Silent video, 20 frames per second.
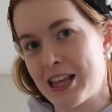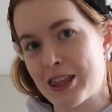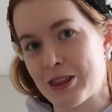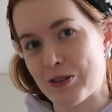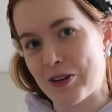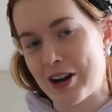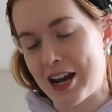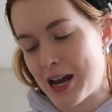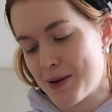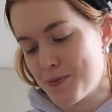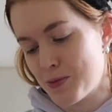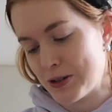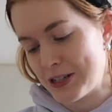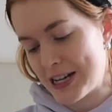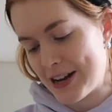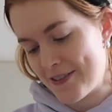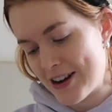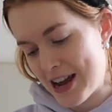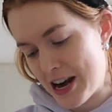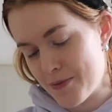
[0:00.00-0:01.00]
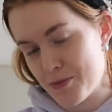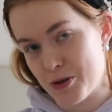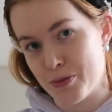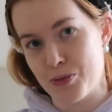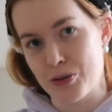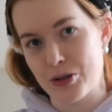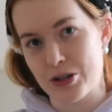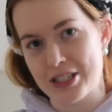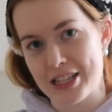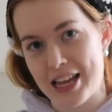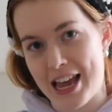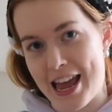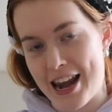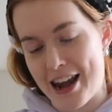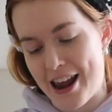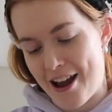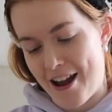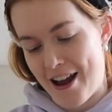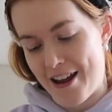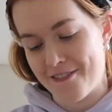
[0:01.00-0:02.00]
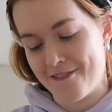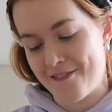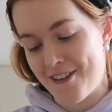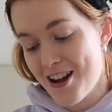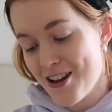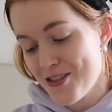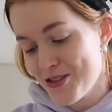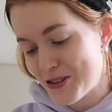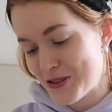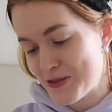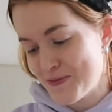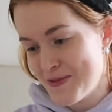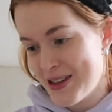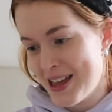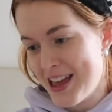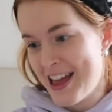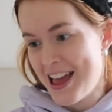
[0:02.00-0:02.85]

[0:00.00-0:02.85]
thought I had more David Attenborough books, and I found them.